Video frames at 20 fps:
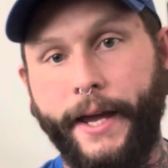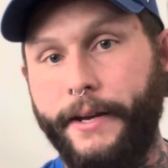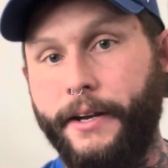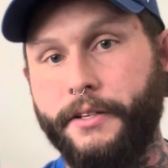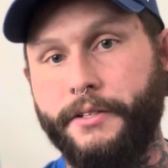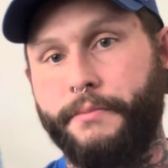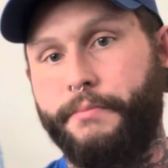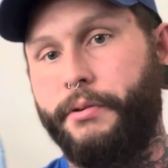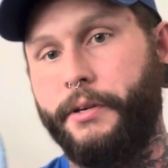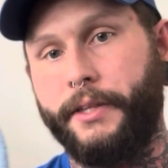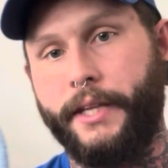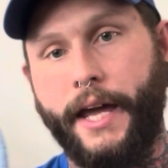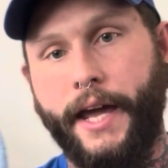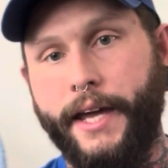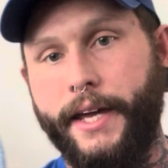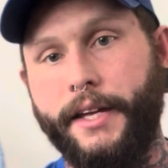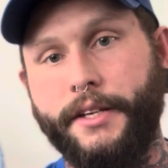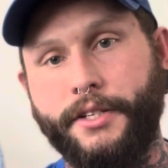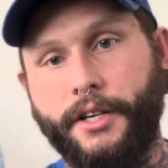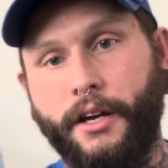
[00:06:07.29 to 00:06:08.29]
It doesn't put that
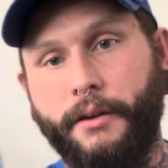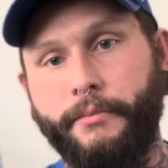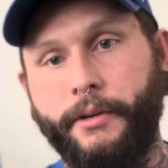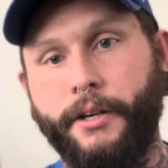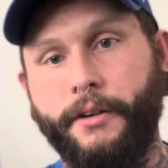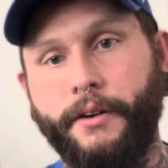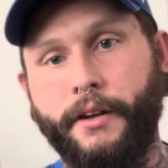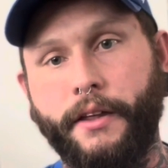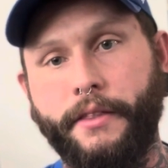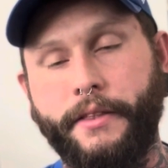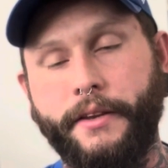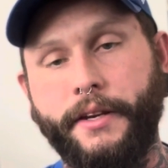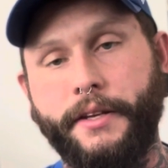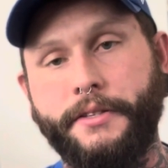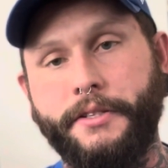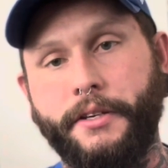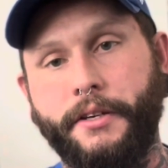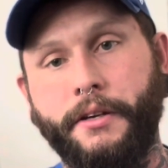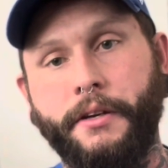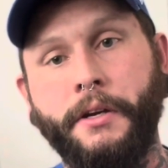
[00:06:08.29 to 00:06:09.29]
itch on me or nothing.
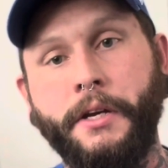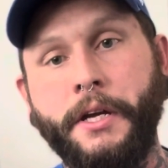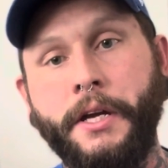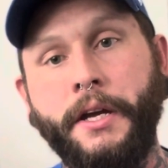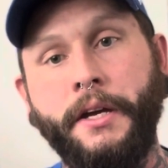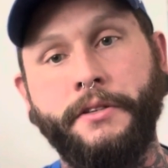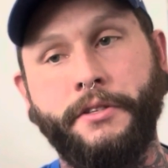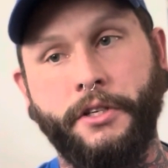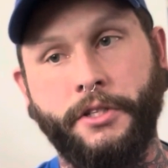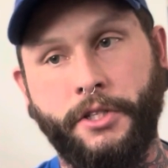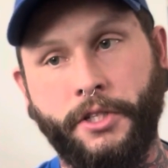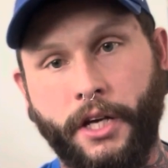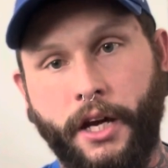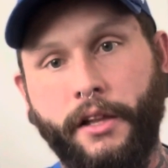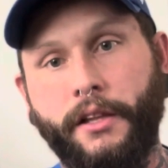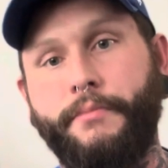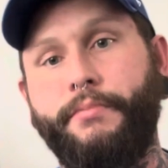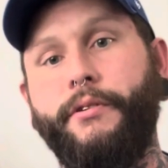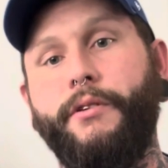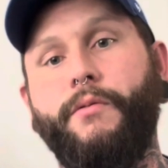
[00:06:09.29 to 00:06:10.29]
It's a
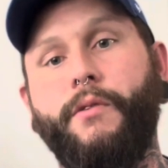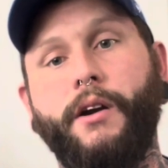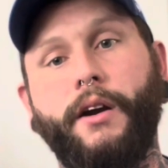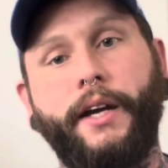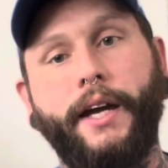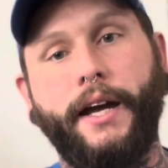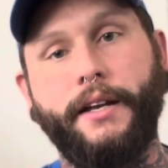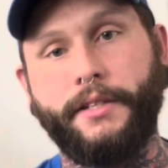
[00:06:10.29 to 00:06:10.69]
solid pre-workout.